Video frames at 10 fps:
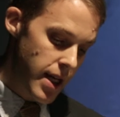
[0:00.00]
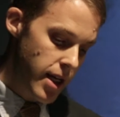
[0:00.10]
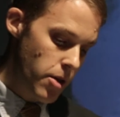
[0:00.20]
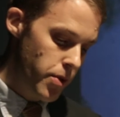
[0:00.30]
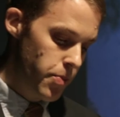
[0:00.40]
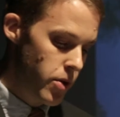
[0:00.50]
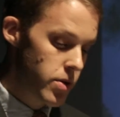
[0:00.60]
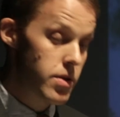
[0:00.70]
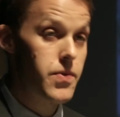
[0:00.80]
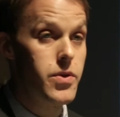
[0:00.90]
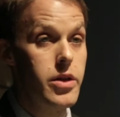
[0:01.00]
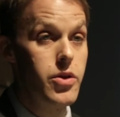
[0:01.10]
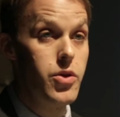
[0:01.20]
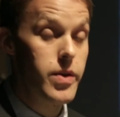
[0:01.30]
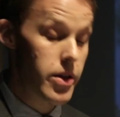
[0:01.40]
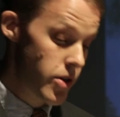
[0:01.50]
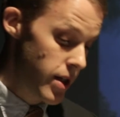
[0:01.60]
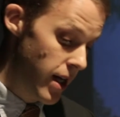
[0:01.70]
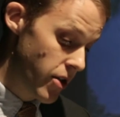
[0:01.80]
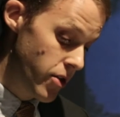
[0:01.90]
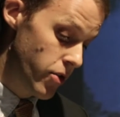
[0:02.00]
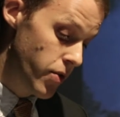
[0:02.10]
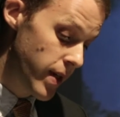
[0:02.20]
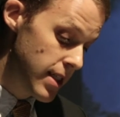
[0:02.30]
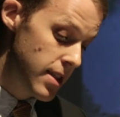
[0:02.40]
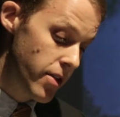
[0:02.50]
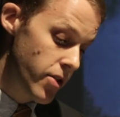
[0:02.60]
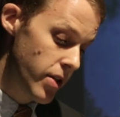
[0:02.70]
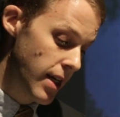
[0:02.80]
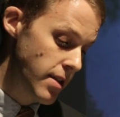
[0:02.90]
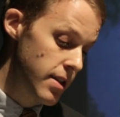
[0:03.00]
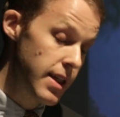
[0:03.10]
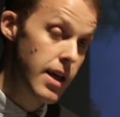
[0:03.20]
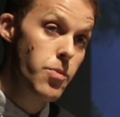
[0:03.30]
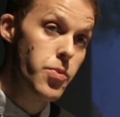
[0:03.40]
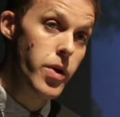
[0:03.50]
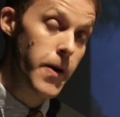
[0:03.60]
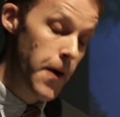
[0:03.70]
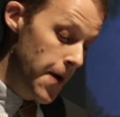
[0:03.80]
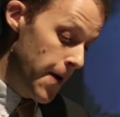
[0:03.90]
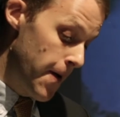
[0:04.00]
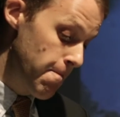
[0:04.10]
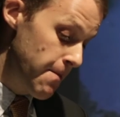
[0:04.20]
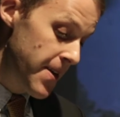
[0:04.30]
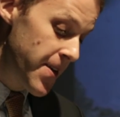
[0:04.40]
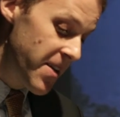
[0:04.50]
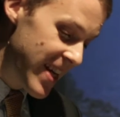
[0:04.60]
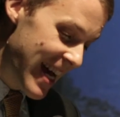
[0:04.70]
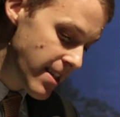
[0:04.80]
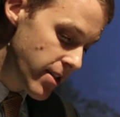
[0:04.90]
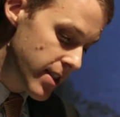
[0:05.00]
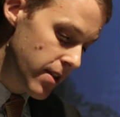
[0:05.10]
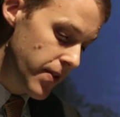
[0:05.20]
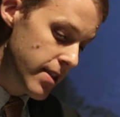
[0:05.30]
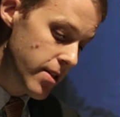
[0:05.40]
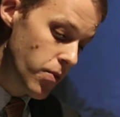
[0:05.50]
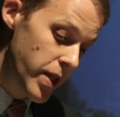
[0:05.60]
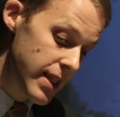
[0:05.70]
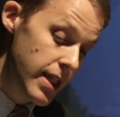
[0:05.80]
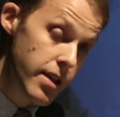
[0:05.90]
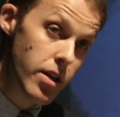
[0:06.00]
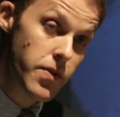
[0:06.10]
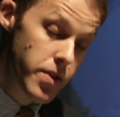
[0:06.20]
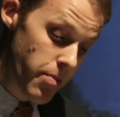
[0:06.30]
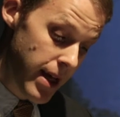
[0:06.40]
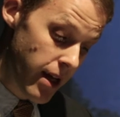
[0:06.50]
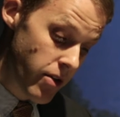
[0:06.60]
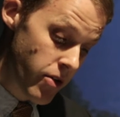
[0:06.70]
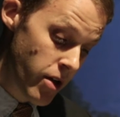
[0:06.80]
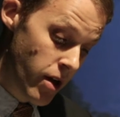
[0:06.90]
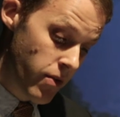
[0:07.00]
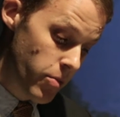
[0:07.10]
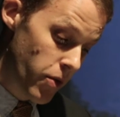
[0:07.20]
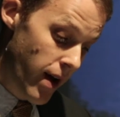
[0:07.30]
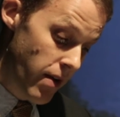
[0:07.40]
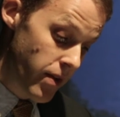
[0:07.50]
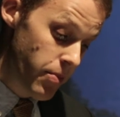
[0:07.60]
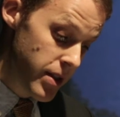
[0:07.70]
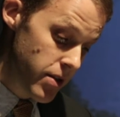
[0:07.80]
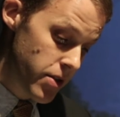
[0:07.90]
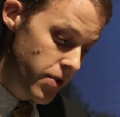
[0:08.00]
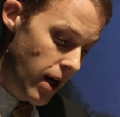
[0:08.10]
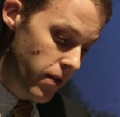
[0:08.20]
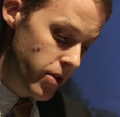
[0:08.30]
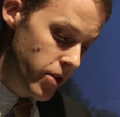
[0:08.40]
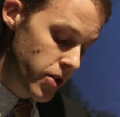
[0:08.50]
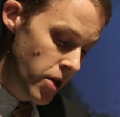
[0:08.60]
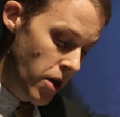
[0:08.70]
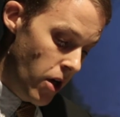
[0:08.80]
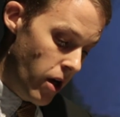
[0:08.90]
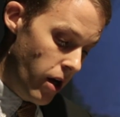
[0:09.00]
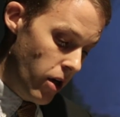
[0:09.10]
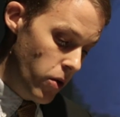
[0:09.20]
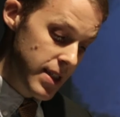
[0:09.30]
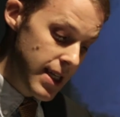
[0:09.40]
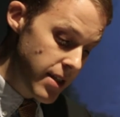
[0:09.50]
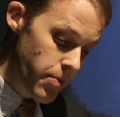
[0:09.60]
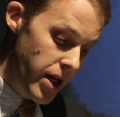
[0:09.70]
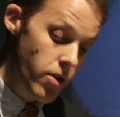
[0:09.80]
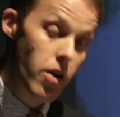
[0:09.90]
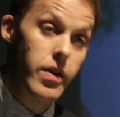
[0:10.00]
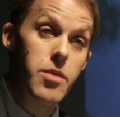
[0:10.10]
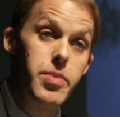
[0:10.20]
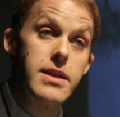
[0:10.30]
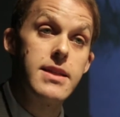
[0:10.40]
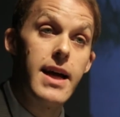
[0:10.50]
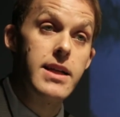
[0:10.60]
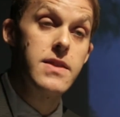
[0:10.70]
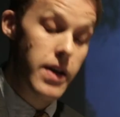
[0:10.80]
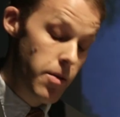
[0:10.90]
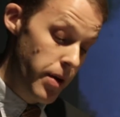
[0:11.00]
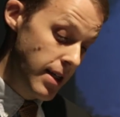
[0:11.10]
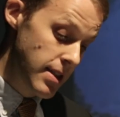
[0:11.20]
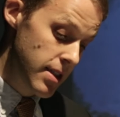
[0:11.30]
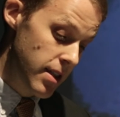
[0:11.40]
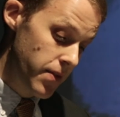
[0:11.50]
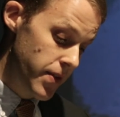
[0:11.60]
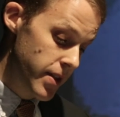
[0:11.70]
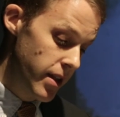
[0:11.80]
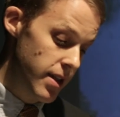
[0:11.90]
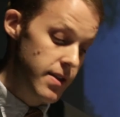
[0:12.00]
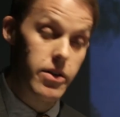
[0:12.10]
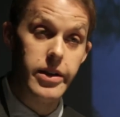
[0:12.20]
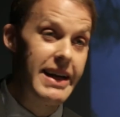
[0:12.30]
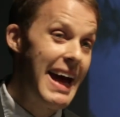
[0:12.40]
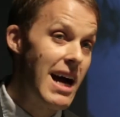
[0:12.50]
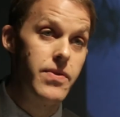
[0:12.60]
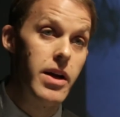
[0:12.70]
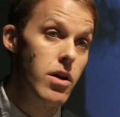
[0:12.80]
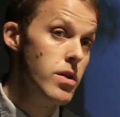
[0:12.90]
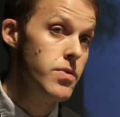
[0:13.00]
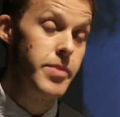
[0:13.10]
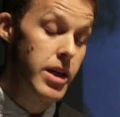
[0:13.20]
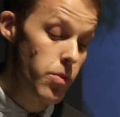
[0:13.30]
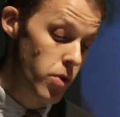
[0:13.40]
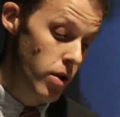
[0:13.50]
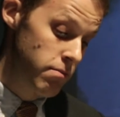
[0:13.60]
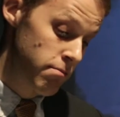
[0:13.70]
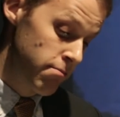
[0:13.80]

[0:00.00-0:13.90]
take a proposal for a new international trade center next to the airport. Here you have to ask yourself, is there really enough demand from arriving business travelers, or is that demand already being satisfied by existing facilities that are like half an hour from the airport?